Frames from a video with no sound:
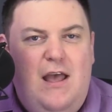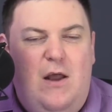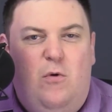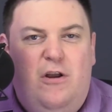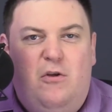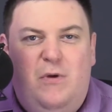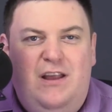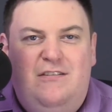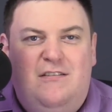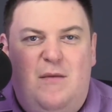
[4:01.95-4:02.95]
And one of the
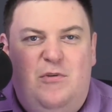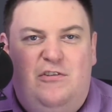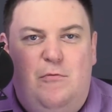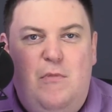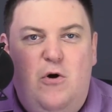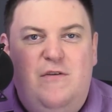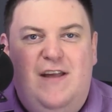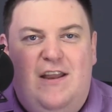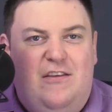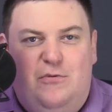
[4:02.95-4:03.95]
reasons I've been so
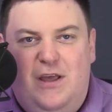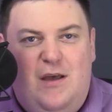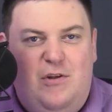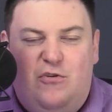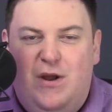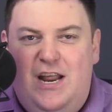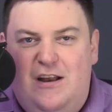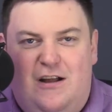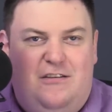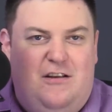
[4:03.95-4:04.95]
motivated this week, I've been tweeting
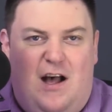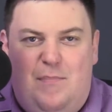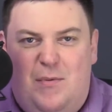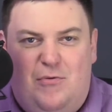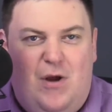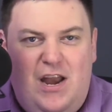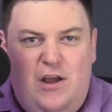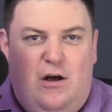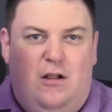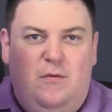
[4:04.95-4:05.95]
nonstop, I've been
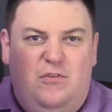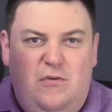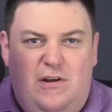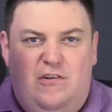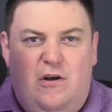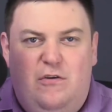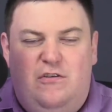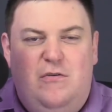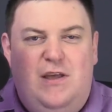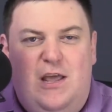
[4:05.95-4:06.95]
writing columns, doing
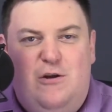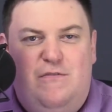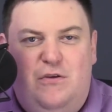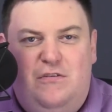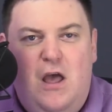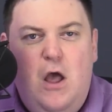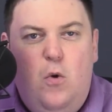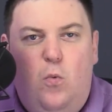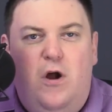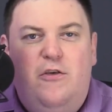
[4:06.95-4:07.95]
shows, doing interviews.
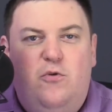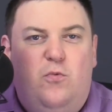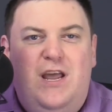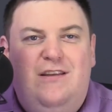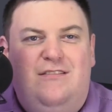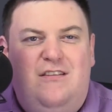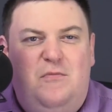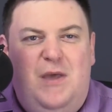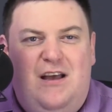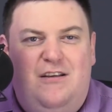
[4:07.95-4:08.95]
One of the reasons is
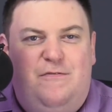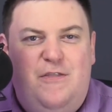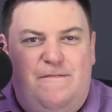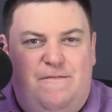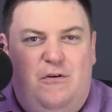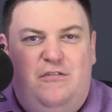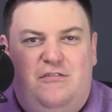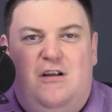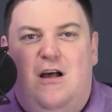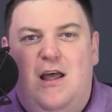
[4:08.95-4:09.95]
because for the
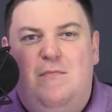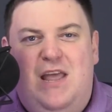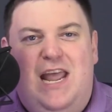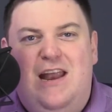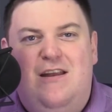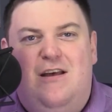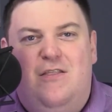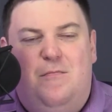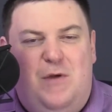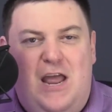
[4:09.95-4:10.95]
first time in
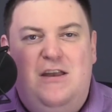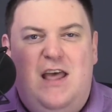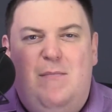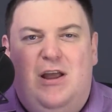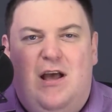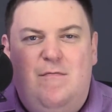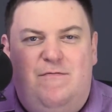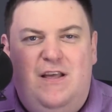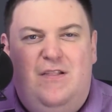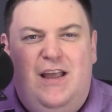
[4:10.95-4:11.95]
the pandemic, I'm
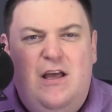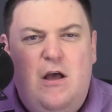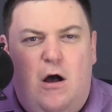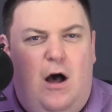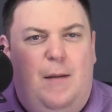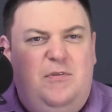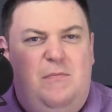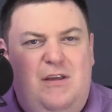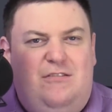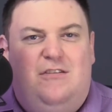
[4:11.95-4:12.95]
feeling
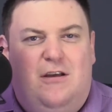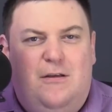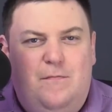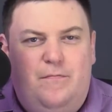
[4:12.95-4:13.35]
optimistic.